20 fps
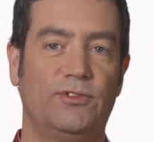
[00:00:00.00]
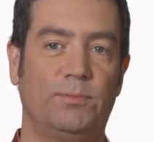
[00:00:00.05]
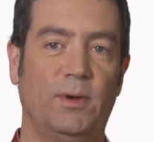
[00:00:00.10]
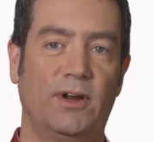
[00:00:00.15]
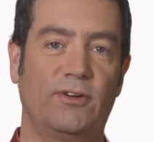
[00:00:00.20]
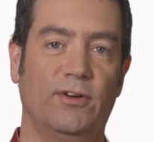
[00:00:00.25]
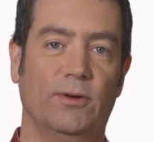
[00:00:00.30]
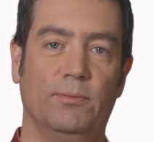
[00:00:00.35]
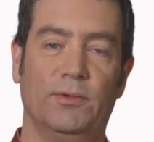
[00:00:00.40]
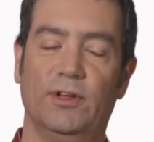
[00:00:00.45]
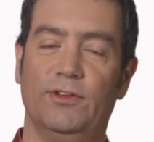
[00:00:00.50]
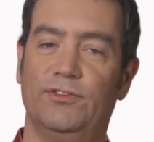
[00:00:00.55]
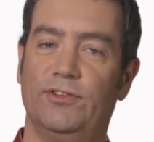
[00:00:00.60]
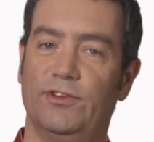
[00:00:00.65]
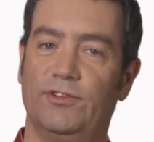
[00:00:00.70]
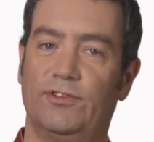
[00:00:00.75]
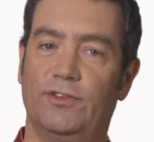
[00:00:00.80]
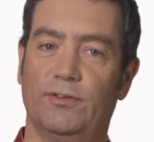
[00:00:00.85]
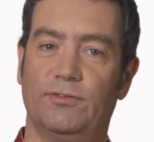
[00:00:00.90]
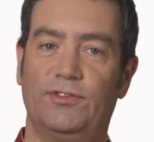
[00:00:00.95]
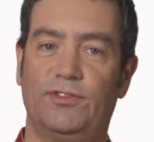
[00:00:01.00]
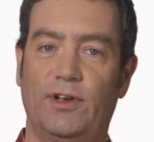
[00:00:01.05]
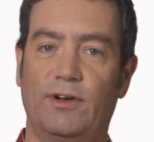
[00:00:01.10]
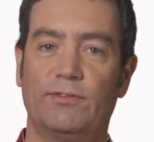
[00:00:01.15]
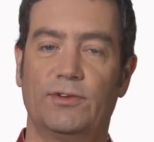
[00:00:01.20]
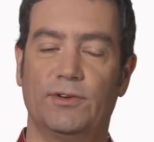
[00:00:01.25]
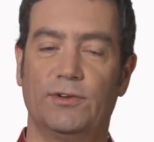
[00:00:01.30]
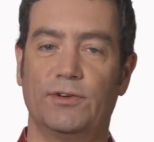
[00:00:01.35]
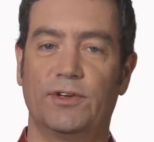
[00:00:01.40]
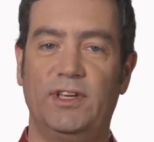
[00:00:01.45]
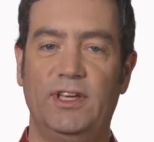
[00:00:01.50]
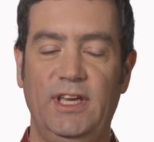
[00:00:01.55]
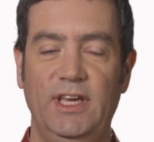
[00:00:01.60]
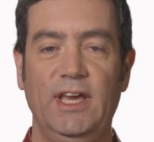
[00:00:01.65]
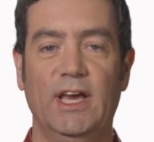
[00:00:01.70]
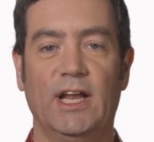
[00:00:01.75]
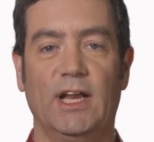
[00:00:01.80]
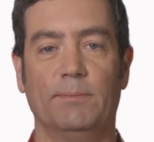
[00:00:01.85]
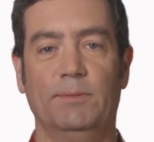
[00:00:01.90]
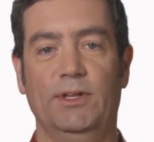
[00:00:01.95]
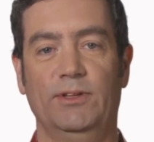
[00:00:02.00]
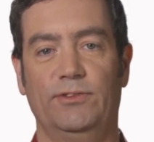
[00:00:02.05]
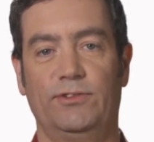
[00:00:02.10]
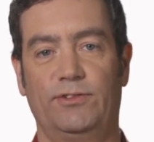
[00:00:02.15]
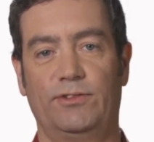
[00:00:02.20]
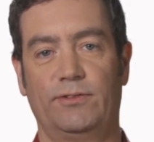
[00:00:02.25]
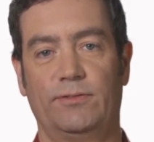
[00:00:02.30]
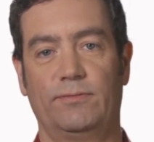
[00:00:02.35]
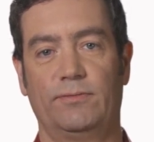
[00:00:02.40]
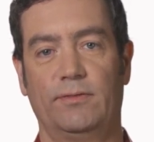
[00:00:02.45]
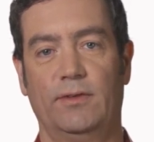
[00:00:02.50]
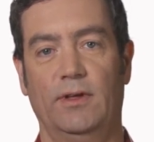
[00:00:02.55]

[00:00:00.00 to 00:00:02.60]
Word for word: Spectrum consists of several key elements.